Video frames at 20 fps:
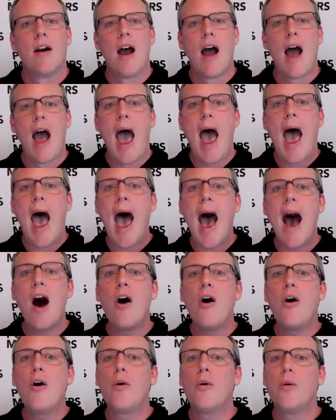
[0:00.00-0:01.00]

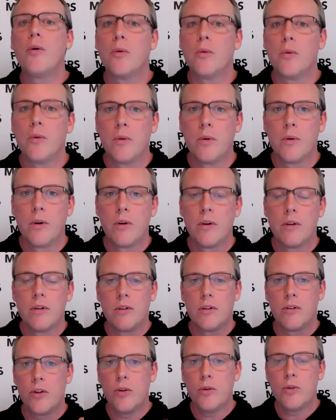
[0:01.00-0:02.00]
how
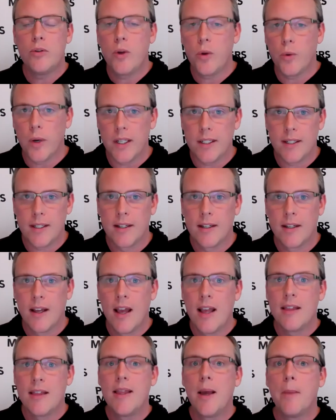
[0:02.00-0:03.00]
you do it,
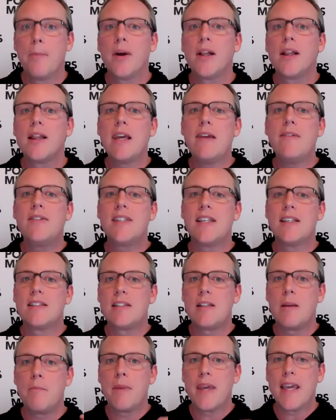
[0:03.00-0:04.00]
the belief
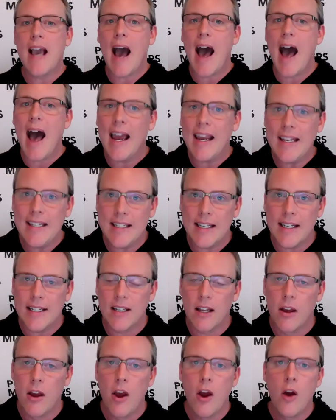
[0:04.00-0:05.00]
system behind it,
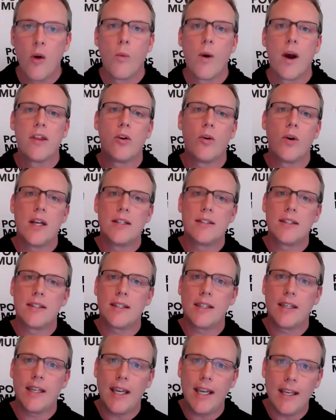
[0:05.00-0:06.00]
whether it's
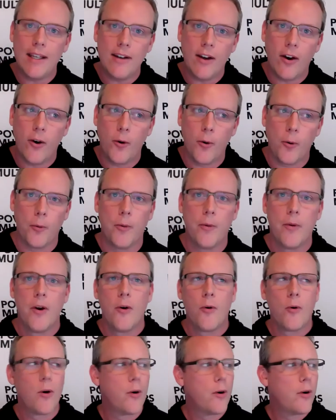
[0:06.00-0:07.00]
keto
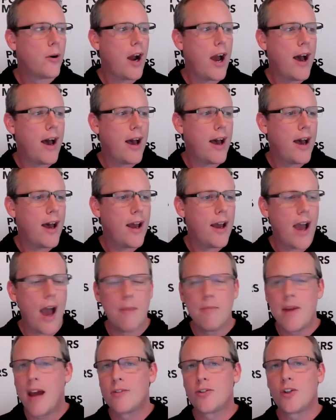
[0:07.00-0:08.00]
or I'm
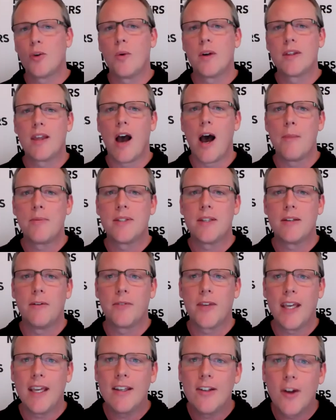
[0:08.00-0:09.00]
not sure what the opposite of
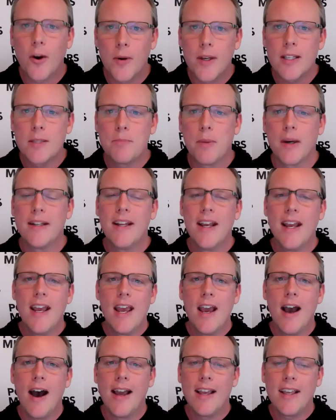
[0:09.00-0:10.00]
keto is, but
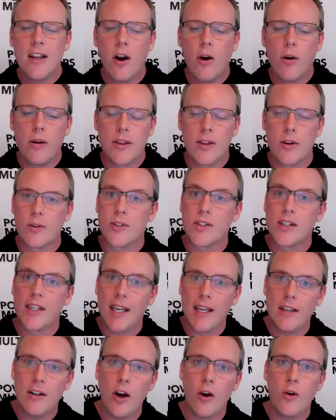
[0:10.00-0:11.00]
there's
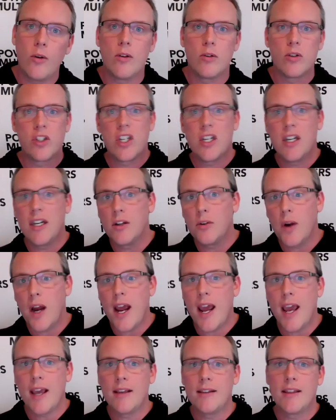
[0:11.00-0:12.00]
keto, there's Jenny
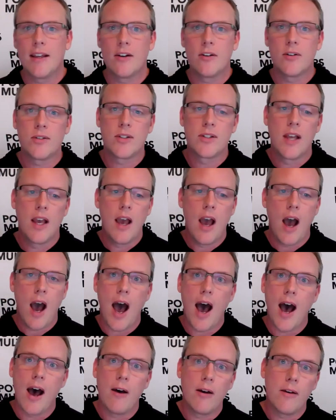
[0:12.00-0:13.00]
Craig, there's
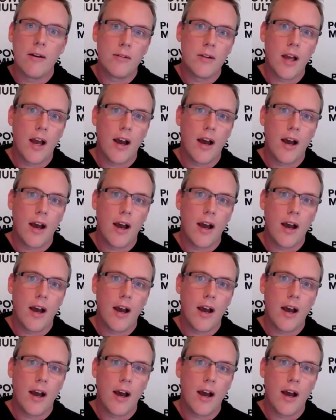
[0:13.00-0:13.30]
the